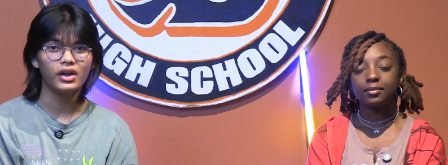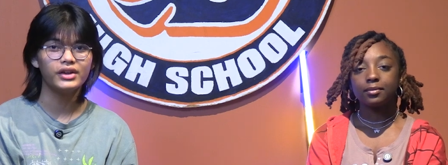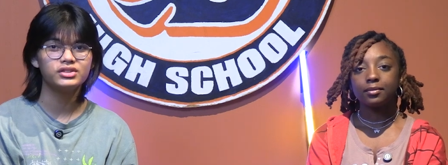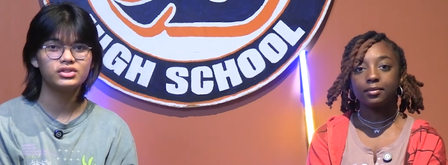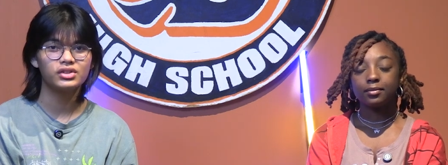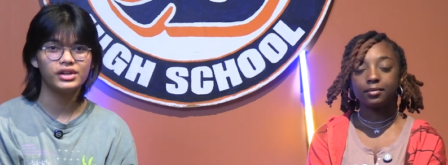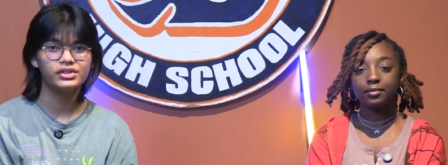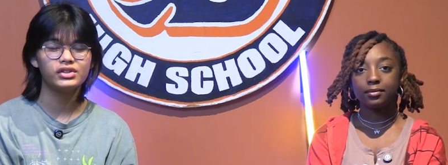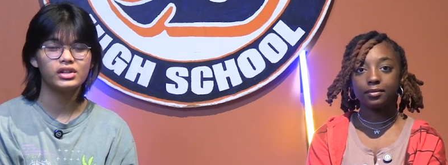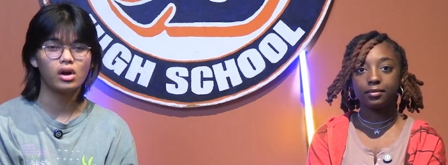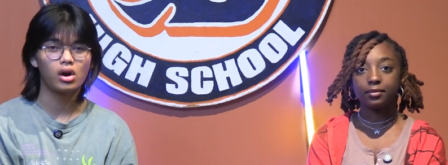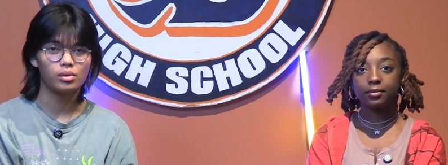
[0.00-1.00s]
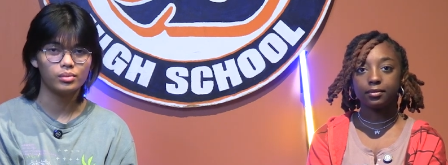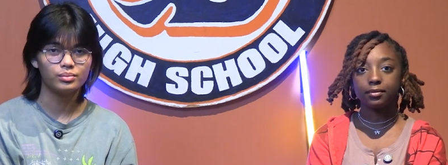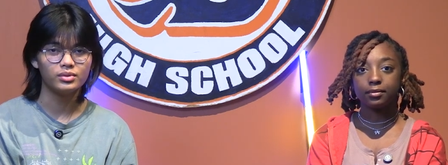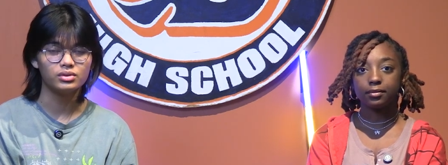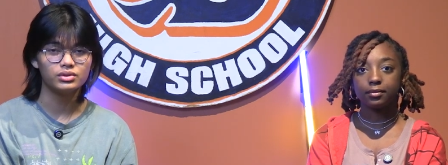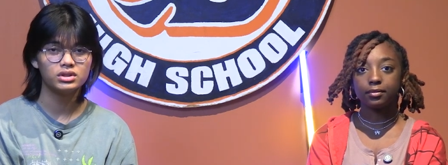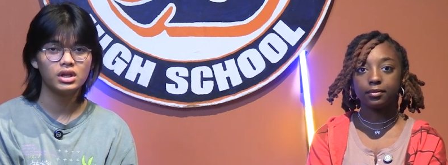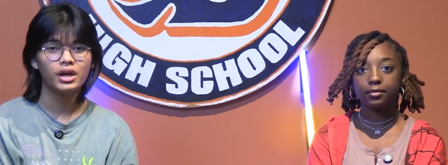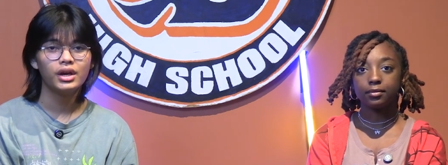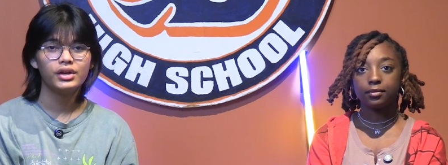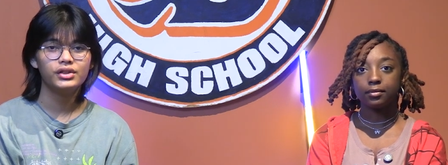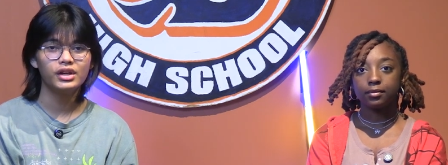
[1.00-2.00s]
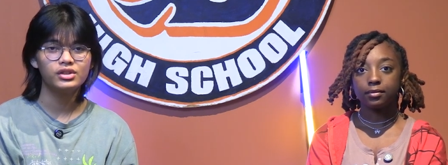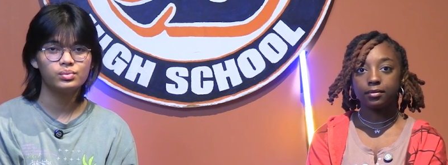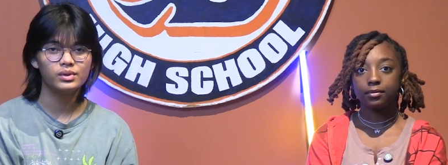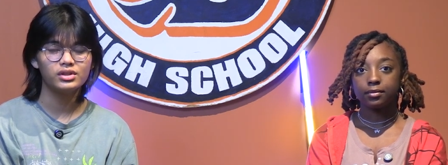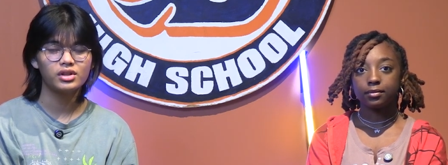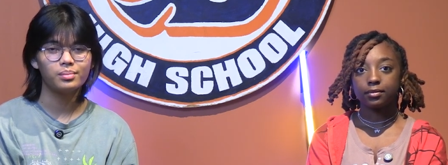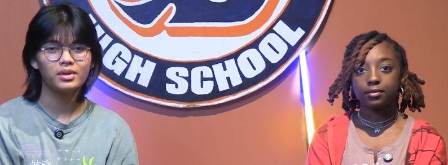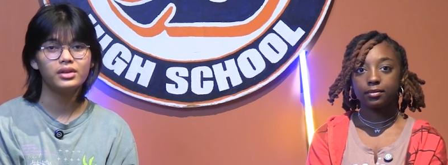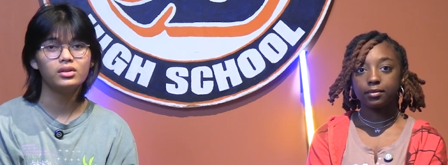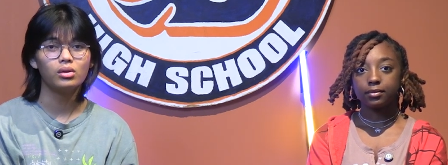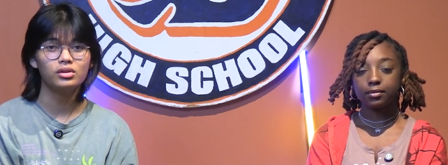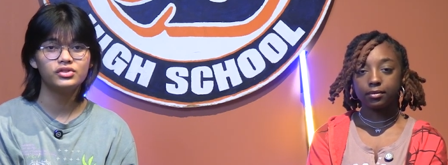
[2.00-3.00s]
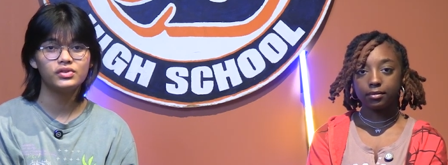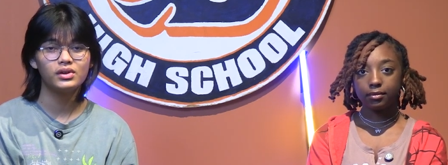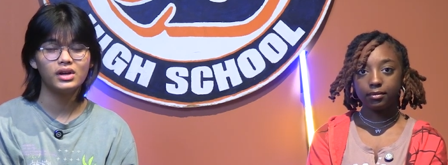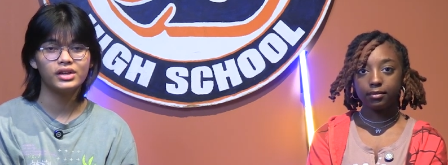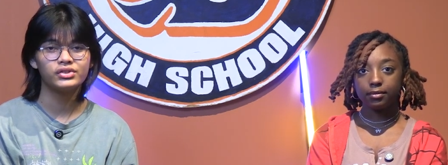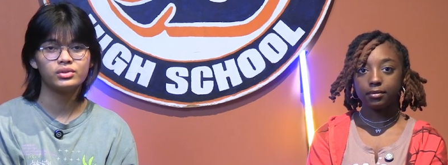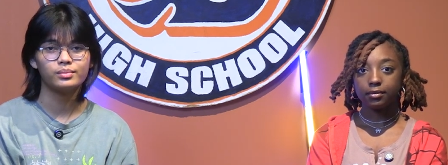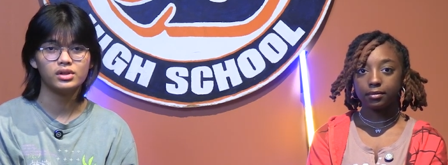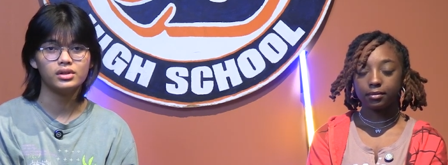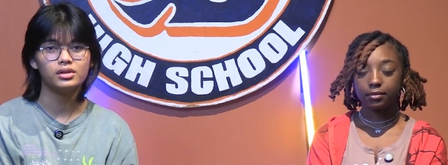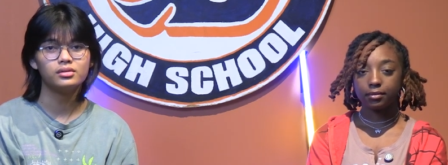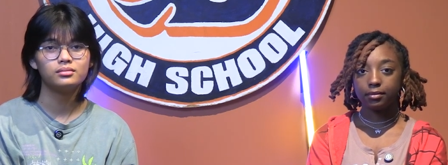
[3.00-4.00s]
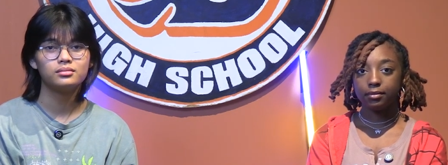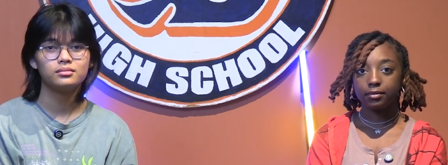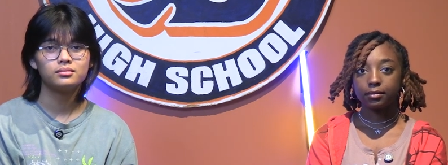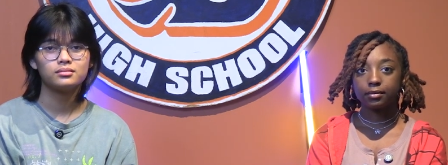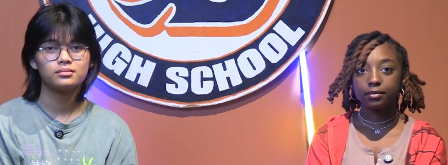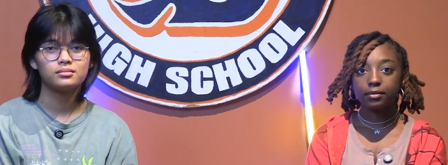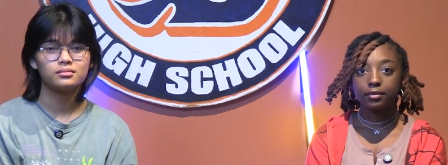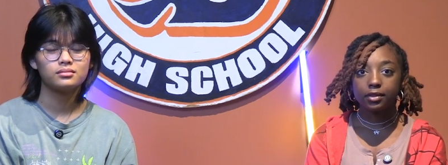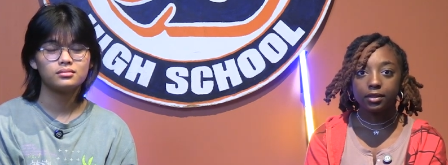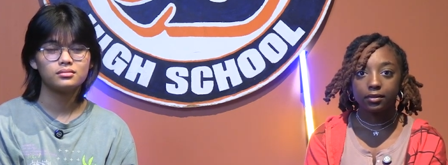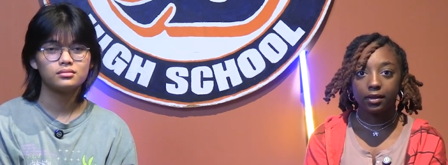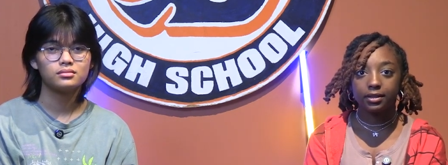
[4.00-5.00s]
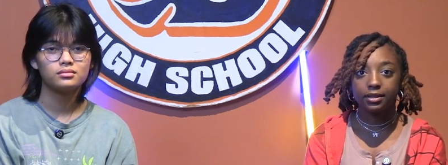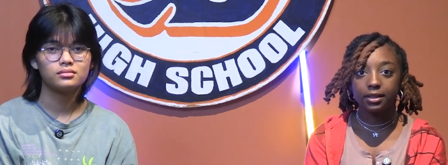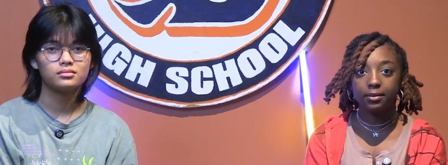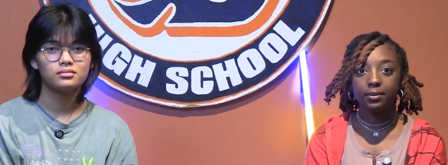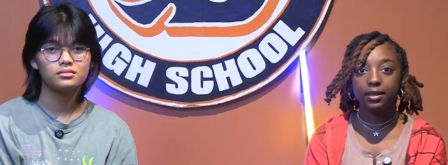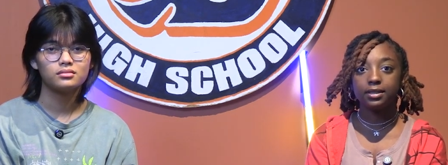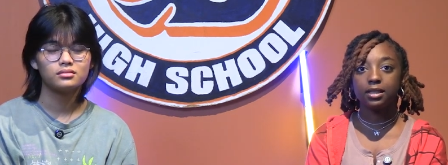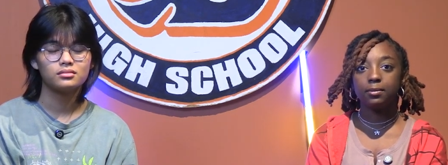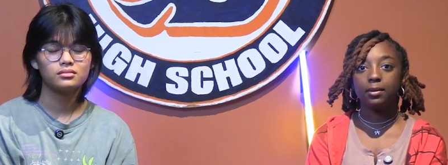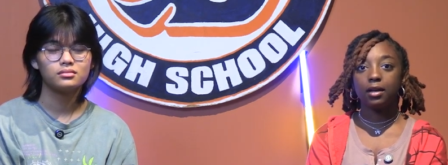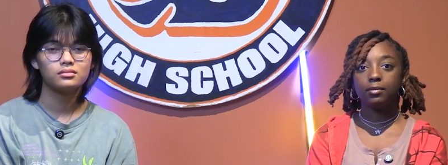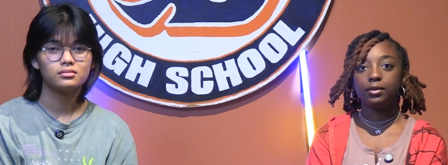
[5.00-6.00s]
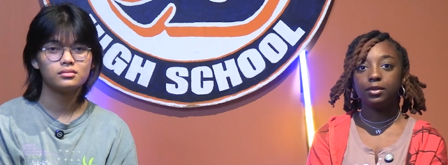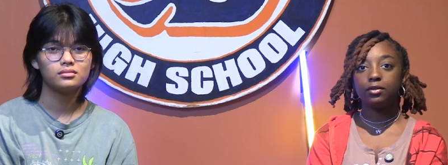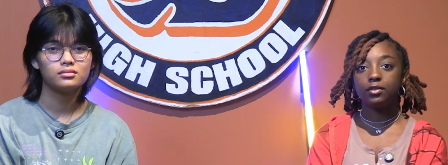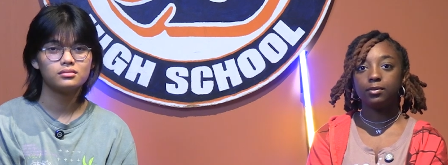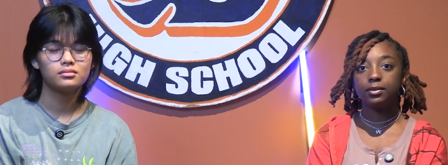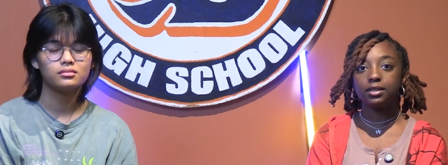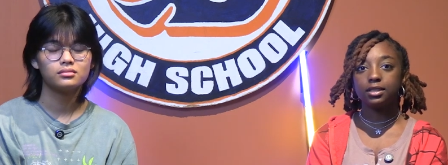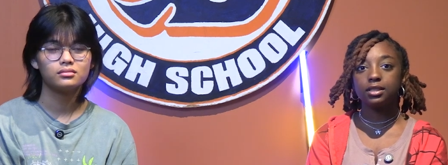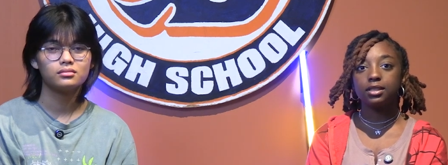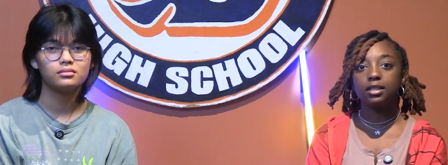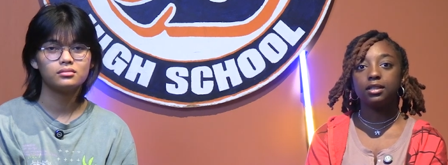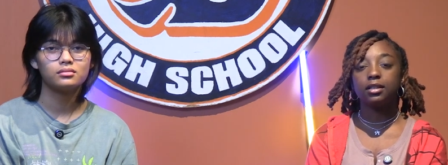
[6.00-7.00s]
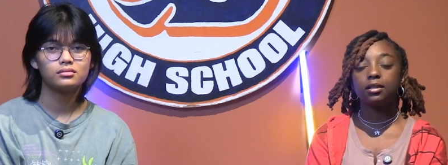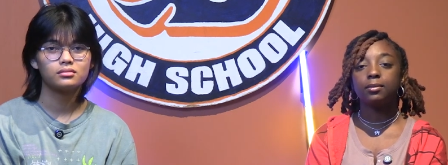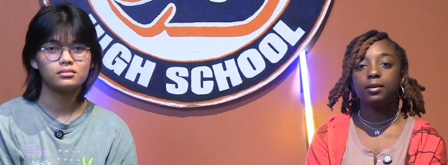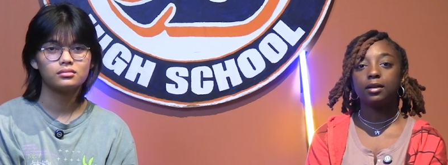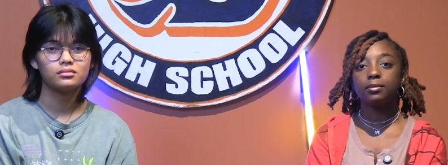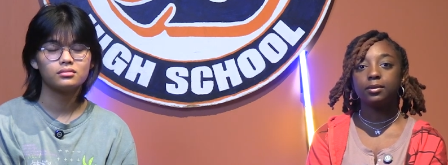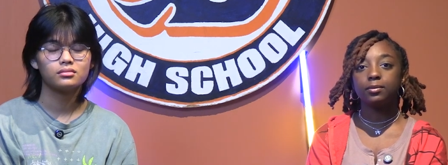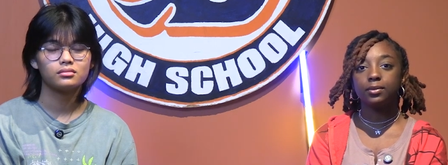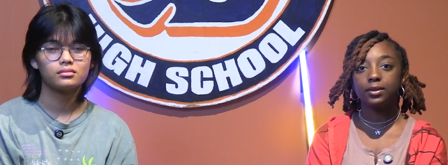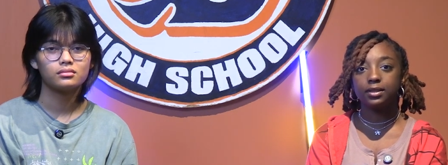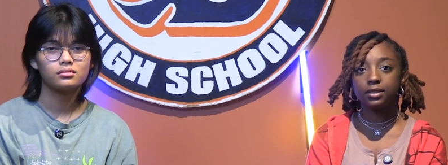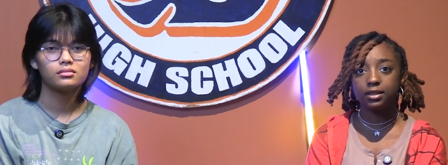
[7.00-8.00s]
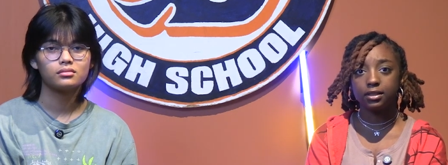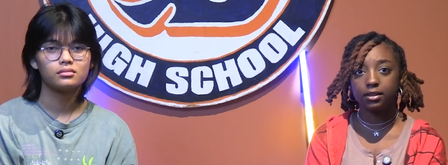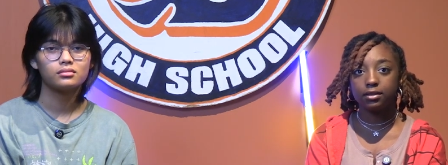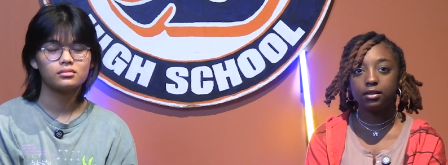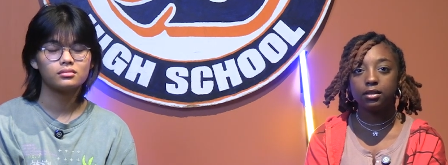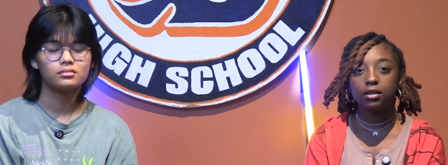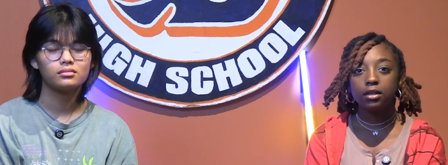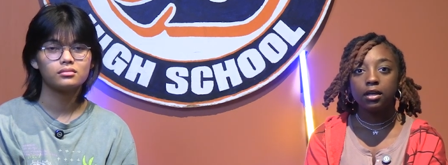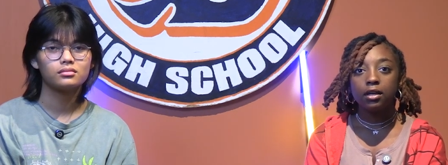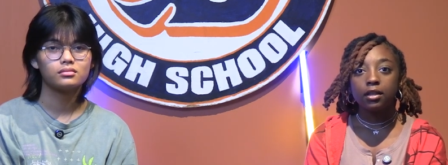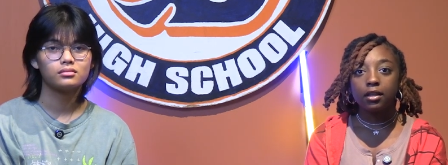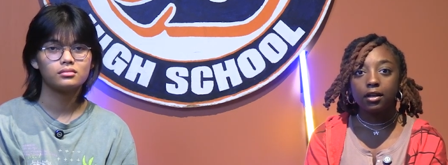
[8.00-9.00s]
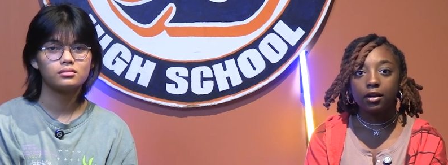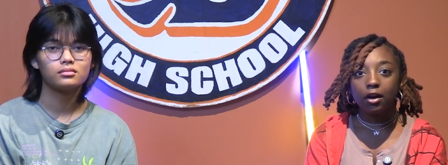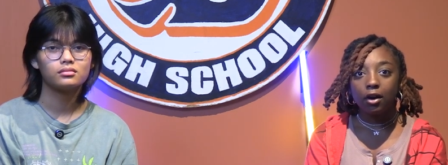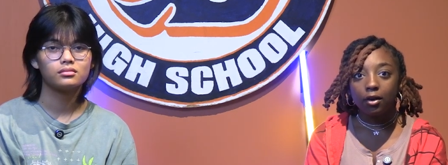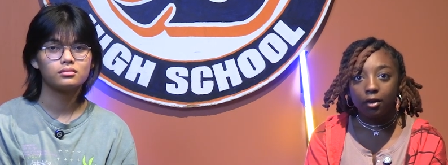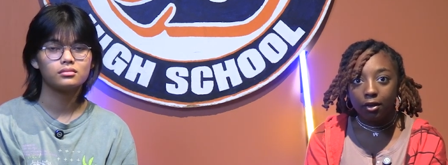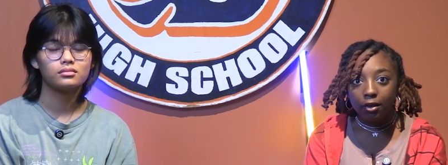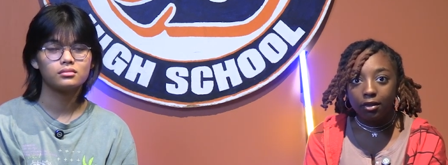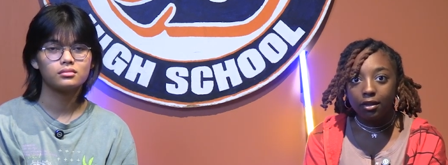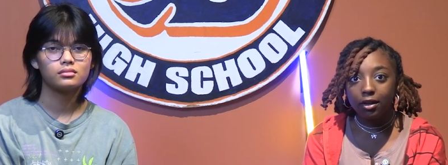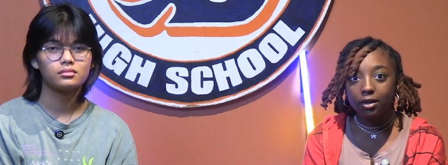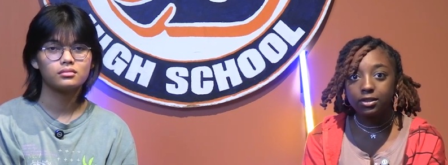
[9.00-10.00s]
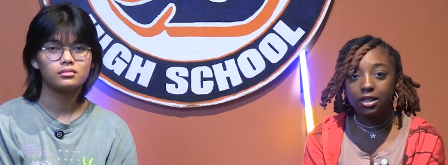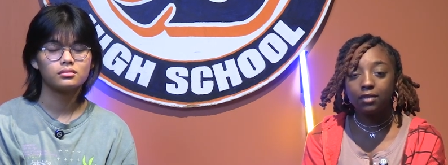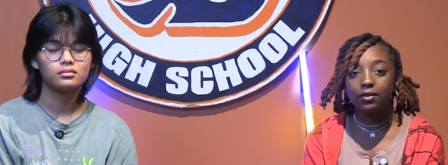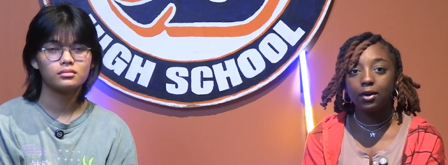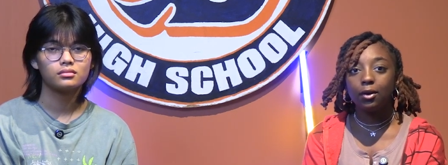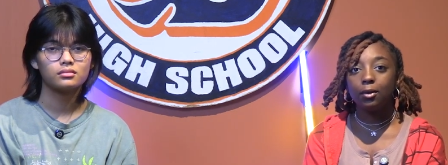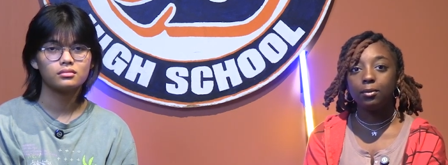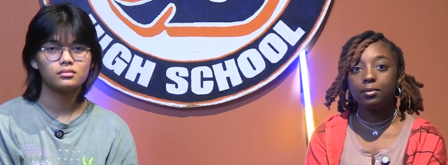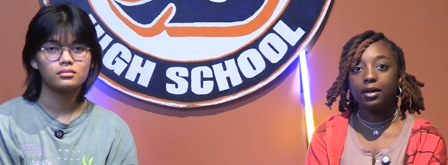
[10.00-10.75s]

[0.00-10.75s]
Speaker 1: Lanes Trains and Automobiles. Next week, they play Nolensville at Smyrna.
Speaker 2: Wrestling plays at Blackman November 16th at the Blackman preseason. The they also have a home